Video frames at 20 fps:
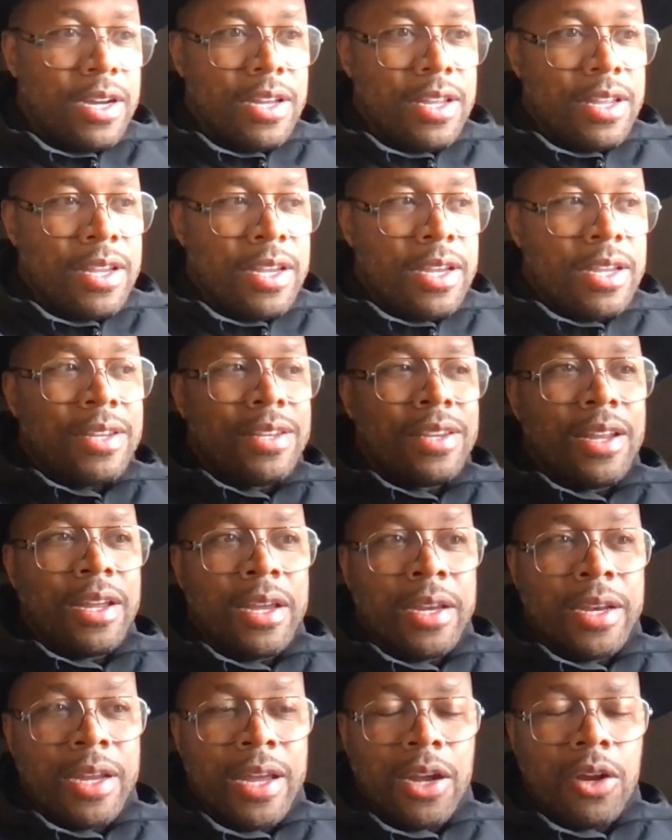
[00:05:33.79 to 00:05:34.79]
And
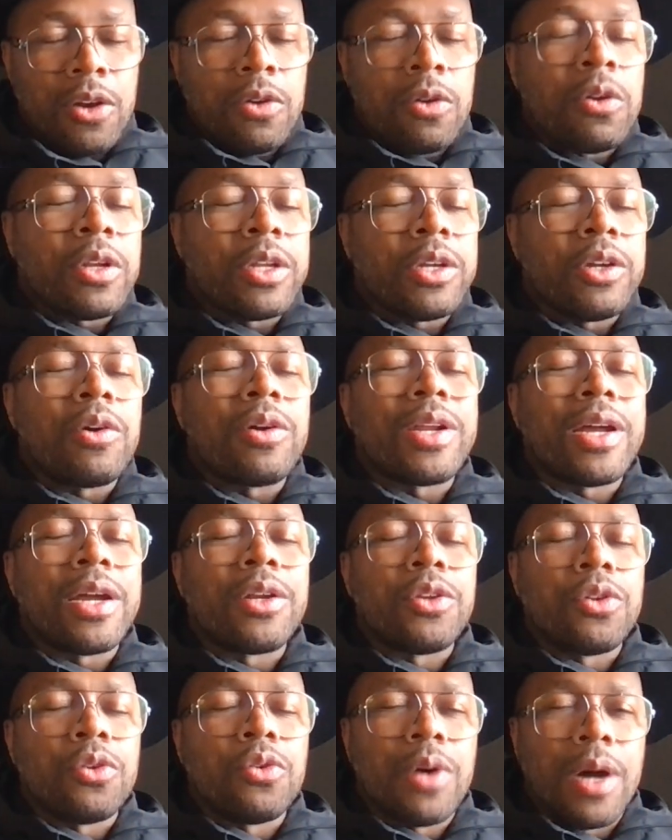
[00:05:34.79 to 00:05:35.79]
I early on, I
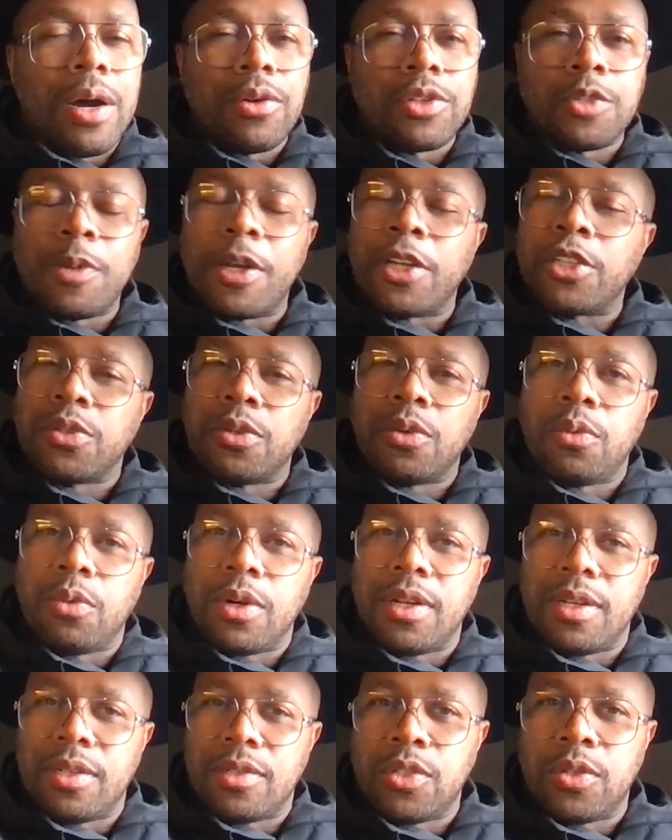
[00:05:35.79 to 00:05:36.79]
knew how special it
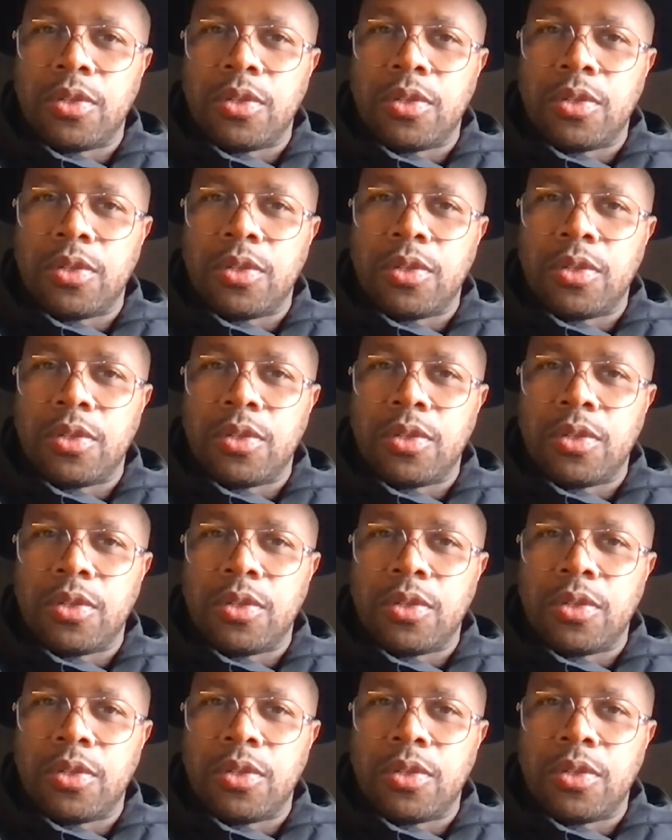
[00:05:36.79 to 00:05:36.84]
was.